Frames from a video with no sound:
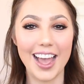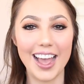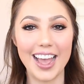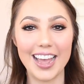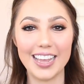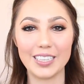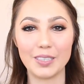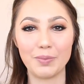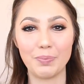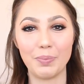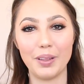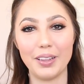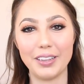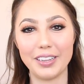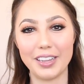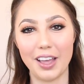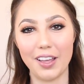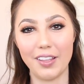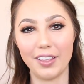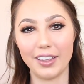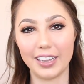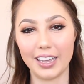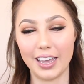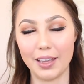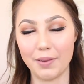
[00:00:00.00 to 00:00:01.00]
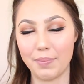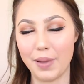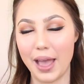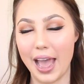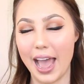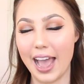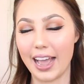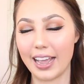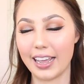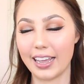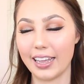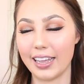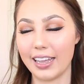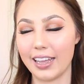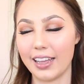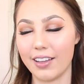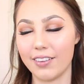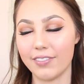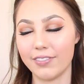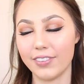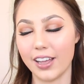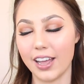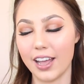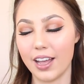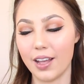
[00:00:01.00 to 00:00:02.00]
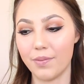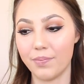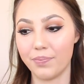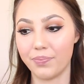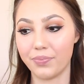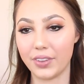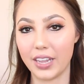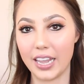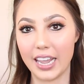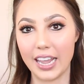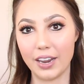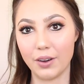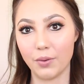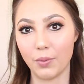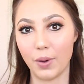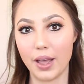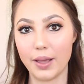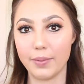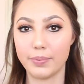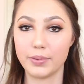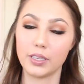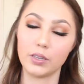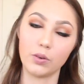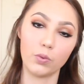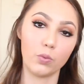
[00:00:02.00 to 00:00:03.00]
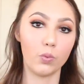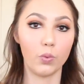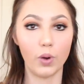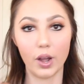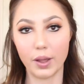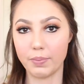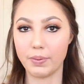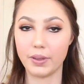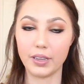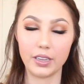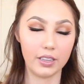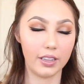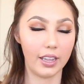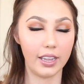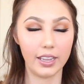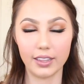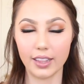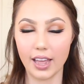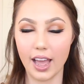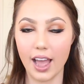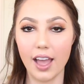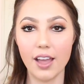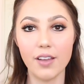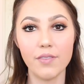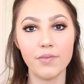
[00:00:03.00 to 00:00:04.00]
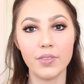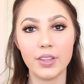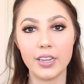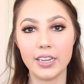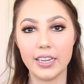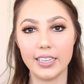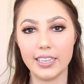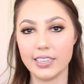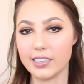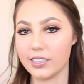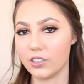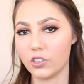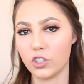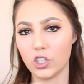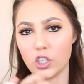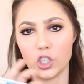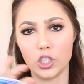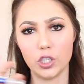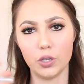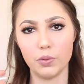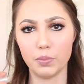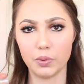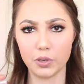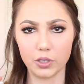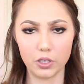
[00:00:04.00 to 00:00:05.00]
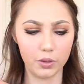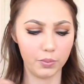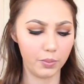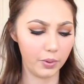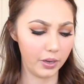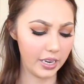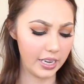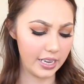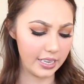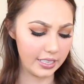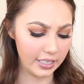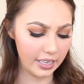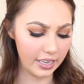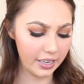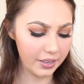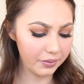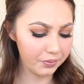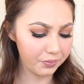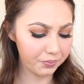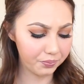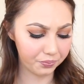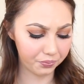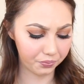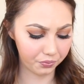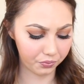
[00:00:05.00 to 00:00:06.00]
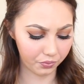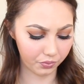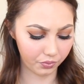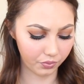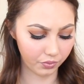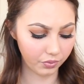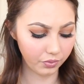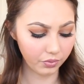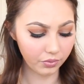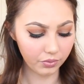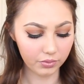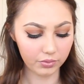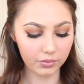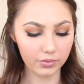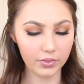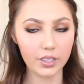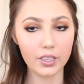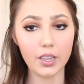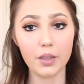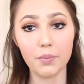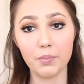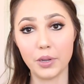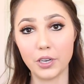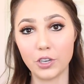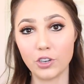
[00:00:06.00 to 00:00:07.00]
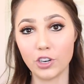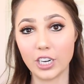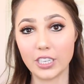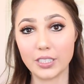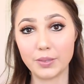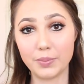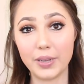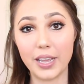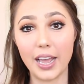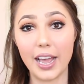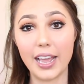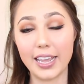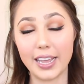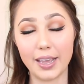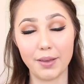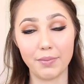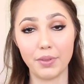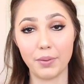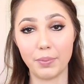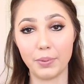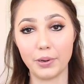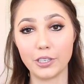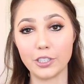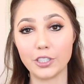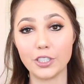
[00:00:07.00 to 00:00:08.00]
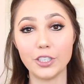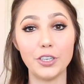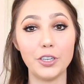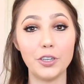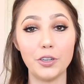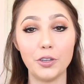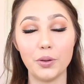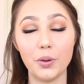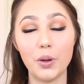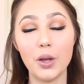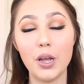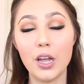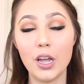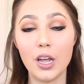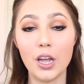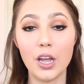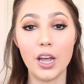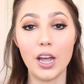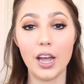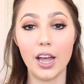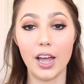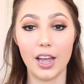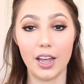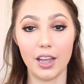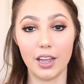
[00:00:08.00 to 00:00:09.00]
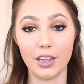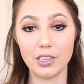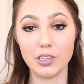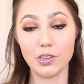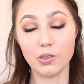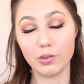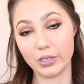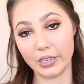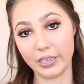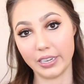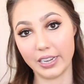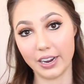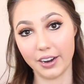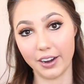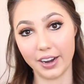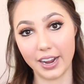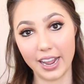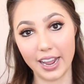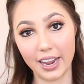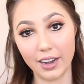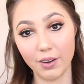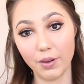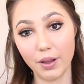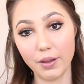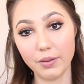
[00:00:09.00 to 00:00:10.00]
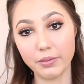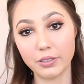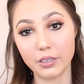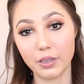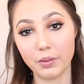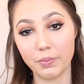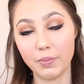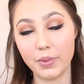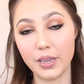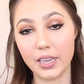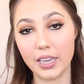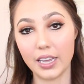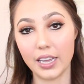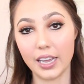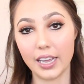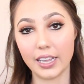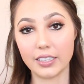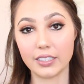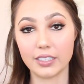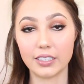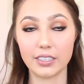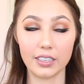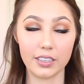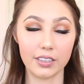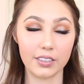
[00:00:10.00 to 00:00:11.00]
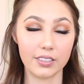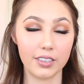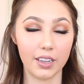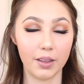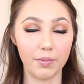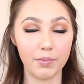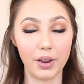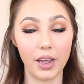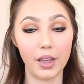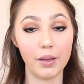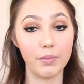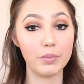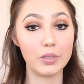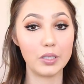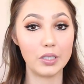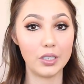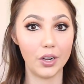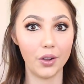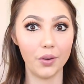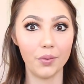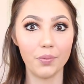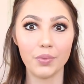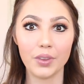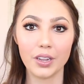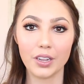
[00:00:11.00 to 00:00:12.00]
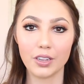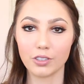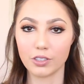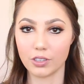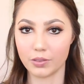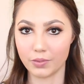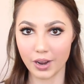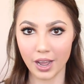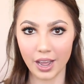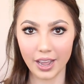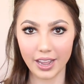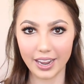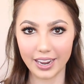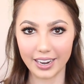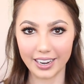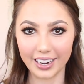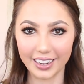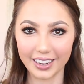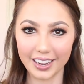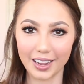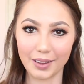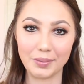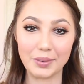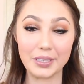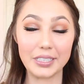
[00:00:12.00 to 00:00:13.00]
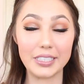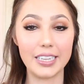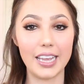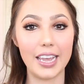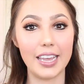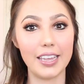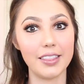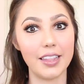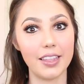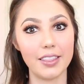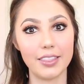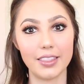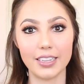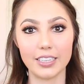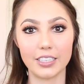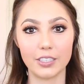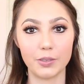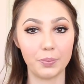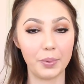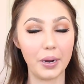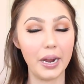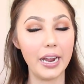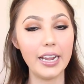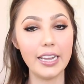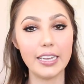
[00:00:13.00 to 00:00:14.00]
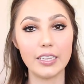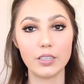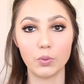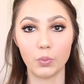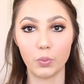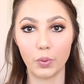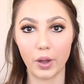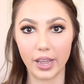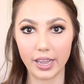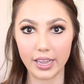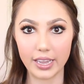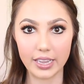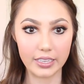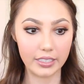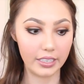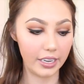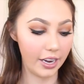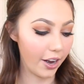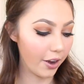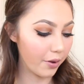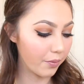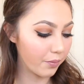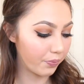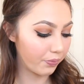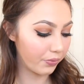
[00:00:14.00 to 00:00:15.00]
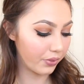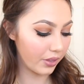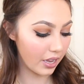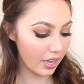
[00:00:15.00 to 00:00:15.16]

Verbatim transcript: as pulling out like a pack of um, hand wipes and wiping like that. This is just super, super easy. But trust me, I am the person who uh, used to carry hand wipes with me and still sometimes do. So I'm not hating. I'm just saying that this spray is way easier.